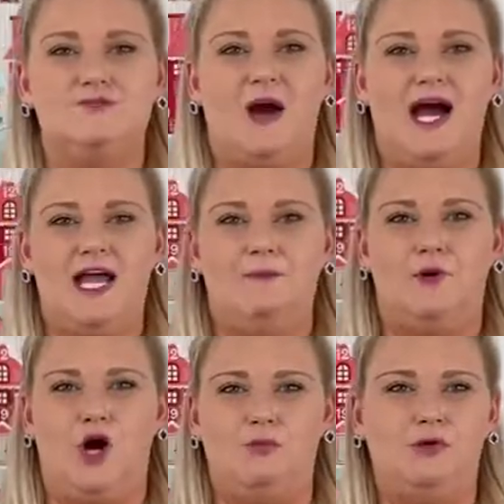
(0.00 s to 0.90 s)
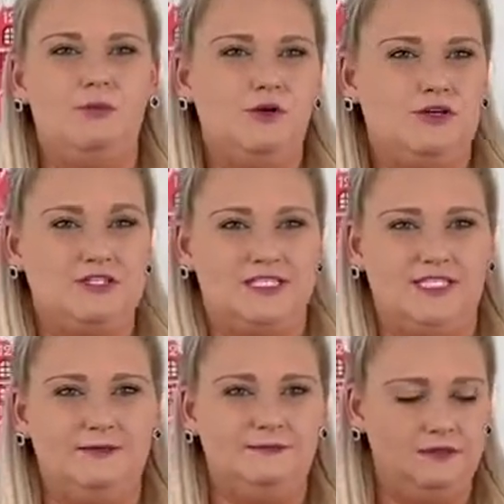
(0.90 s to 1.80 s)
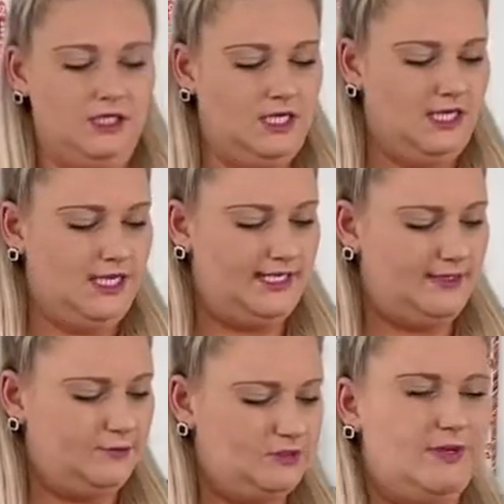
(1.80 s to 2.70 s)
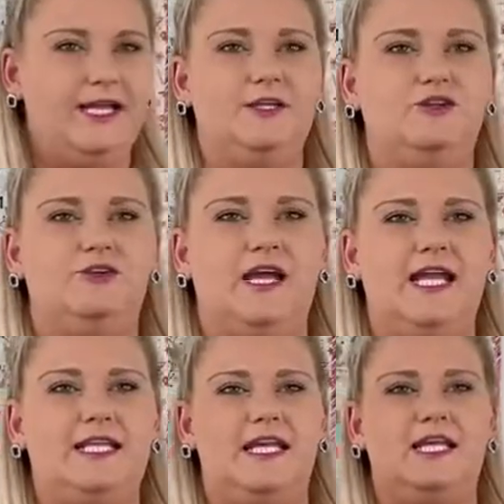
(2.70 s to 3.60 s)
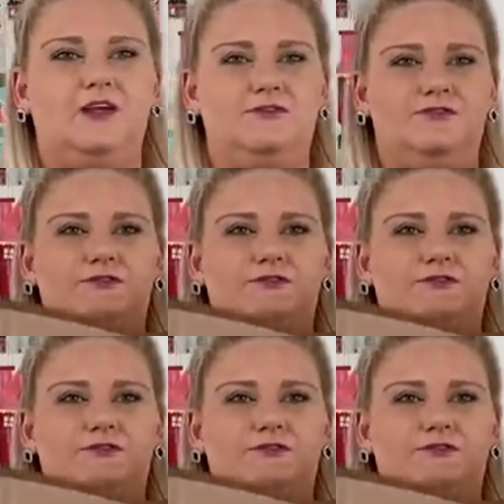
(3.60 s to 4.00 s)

by Barbara Persing, and it was made creating,